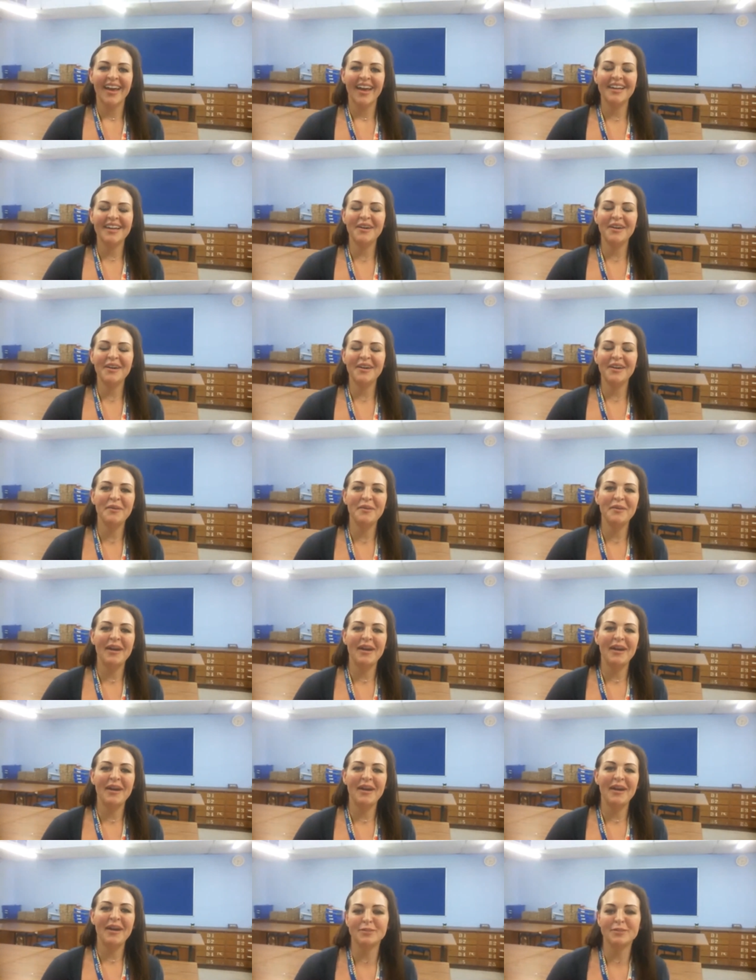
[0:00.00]
Hello, I'm
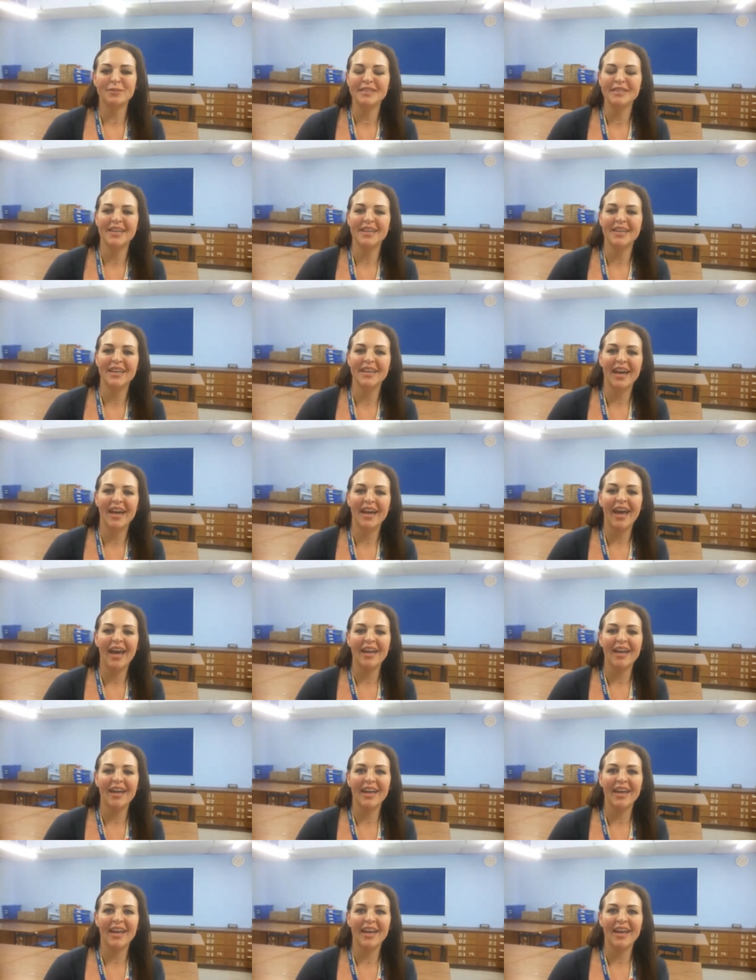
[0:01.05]
Miss Thompson
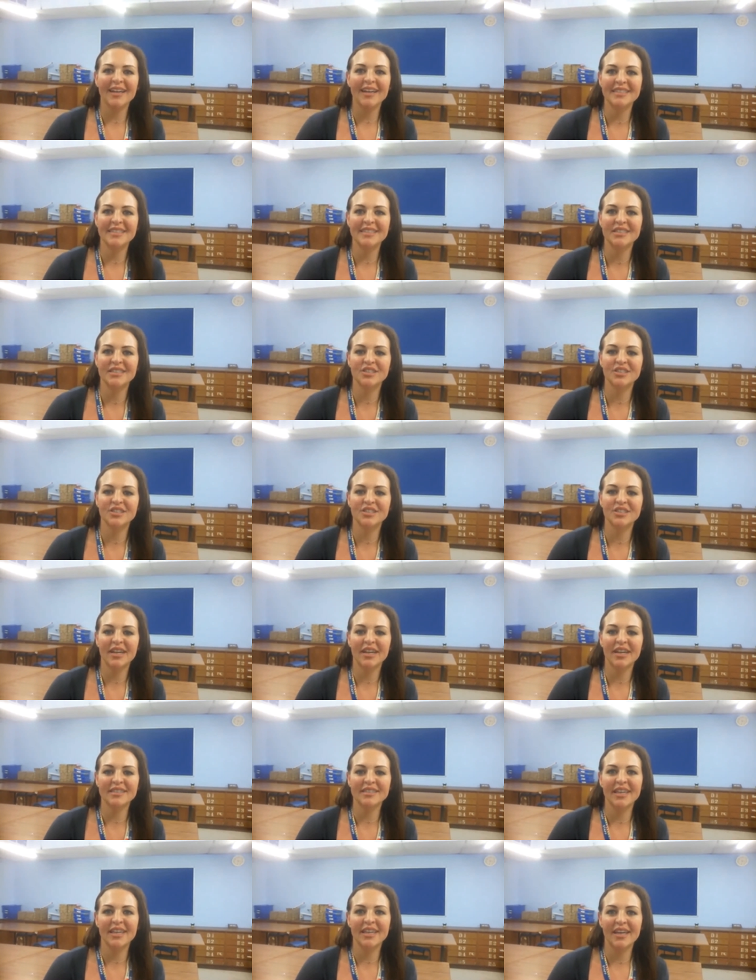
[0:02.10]
and I teach science
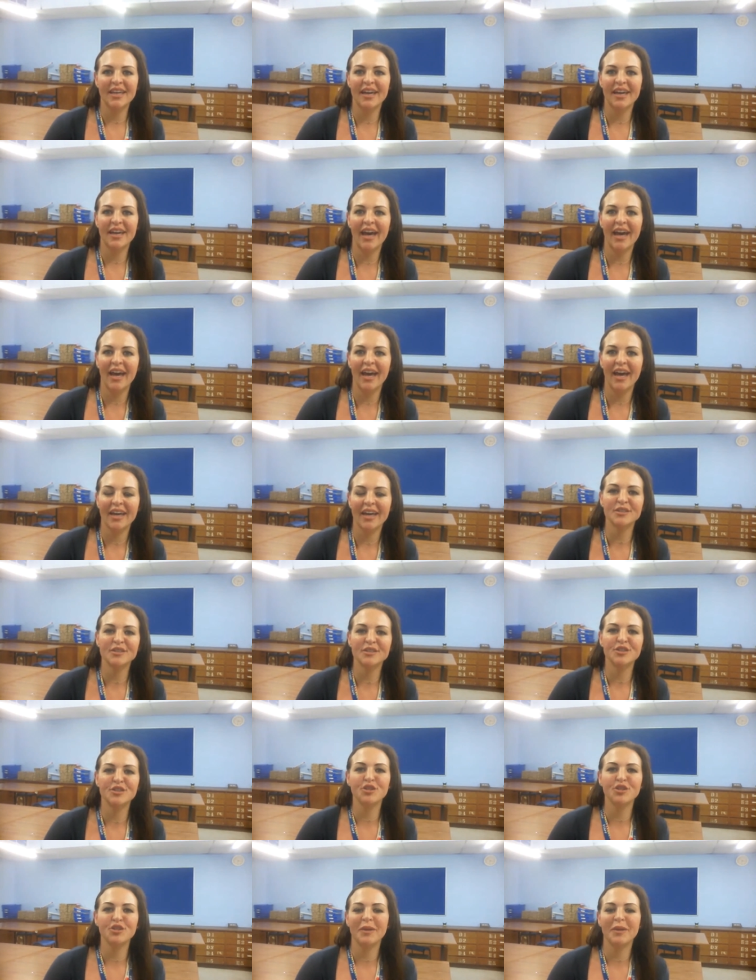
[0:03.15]
here at
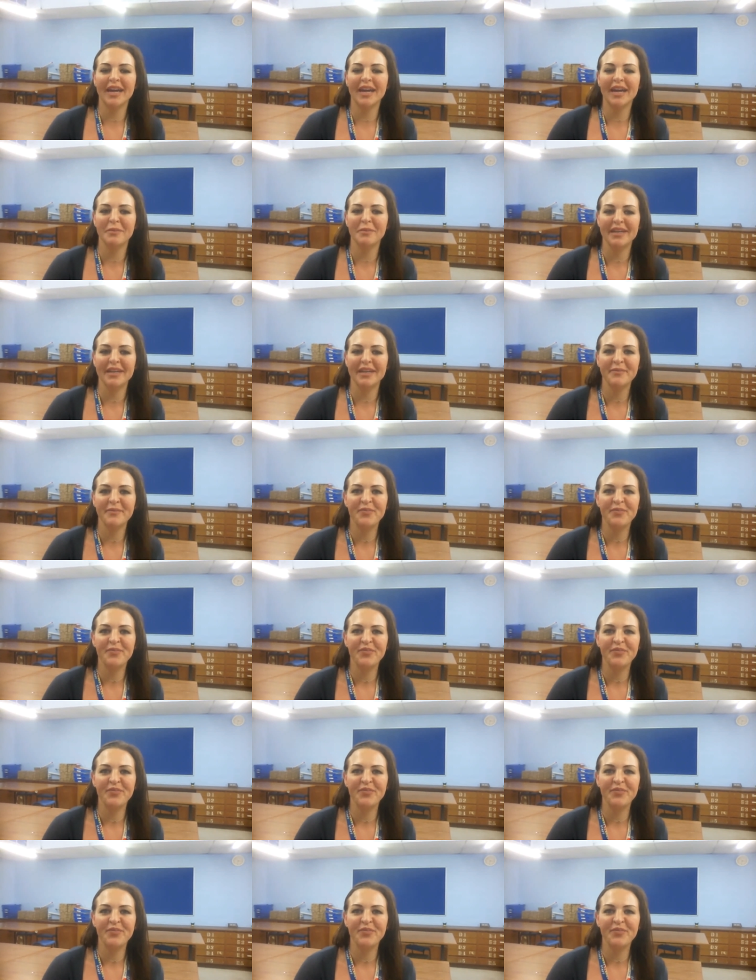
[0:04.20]
Countesthorpe Academy.